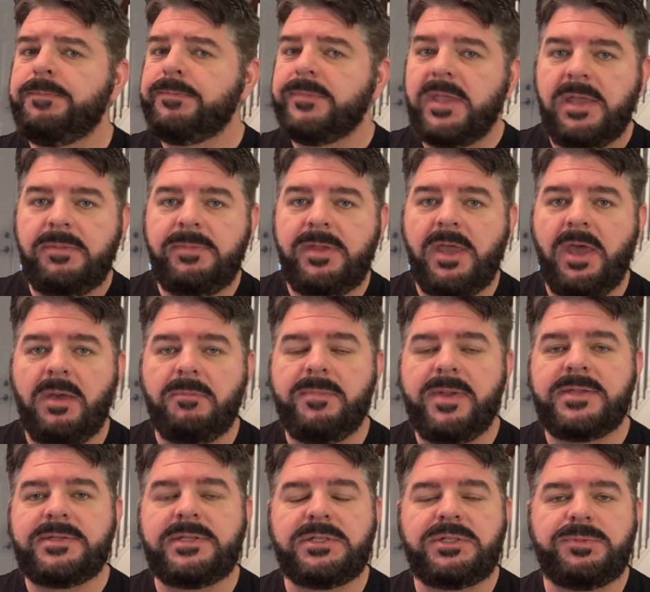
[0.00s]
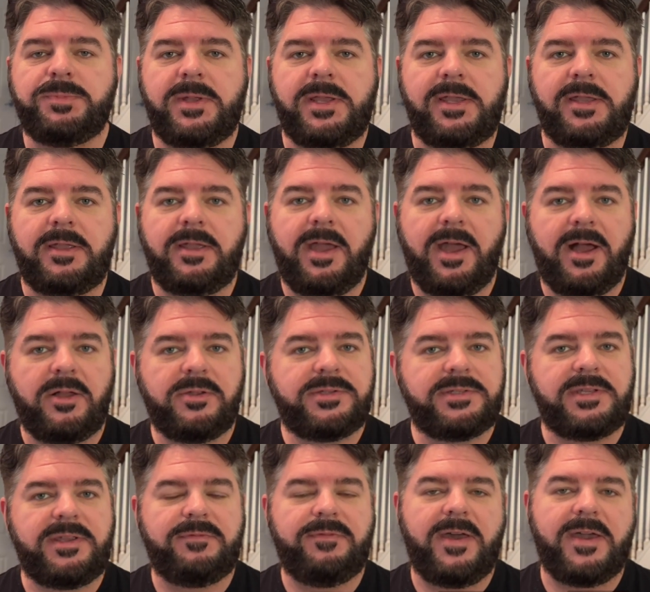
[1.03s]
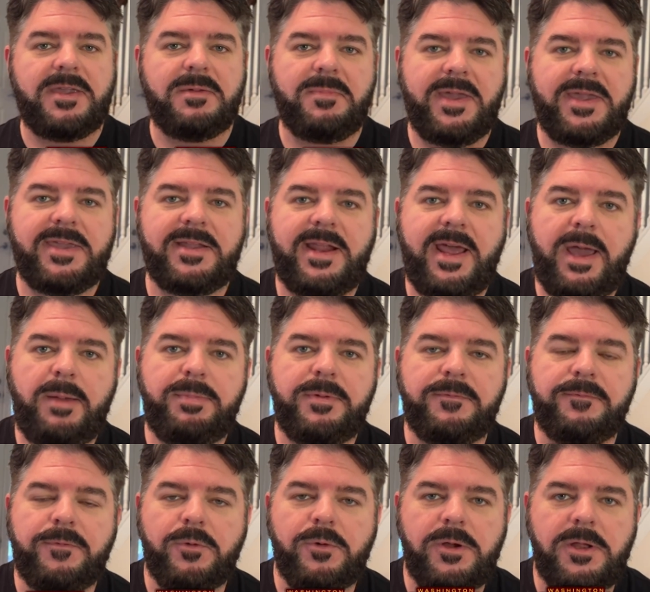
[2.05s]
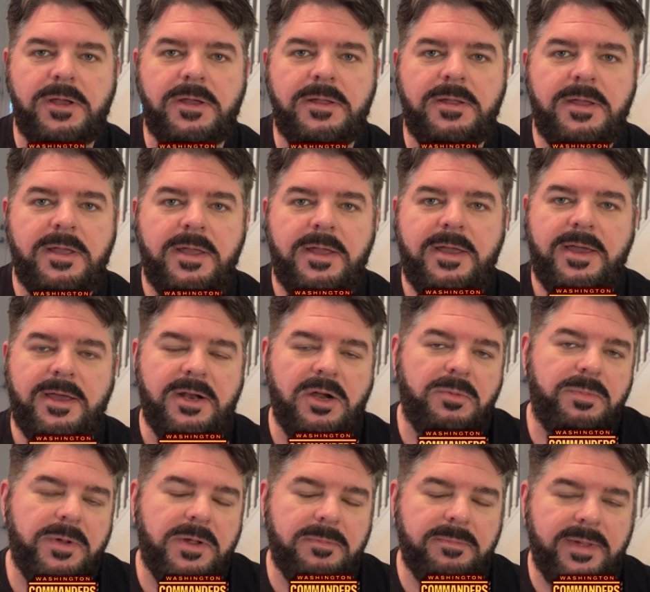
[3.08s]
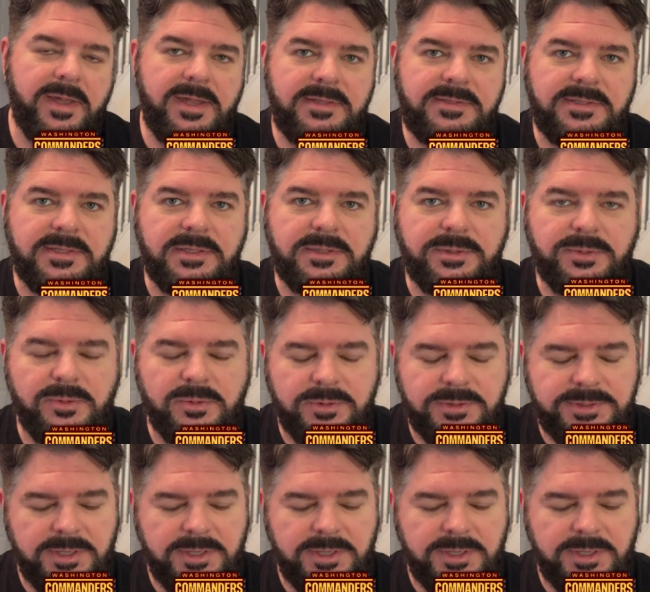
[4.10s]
Hit me up, message me. I'll see if I can make it happen for you, and I'll put in my Etsy store.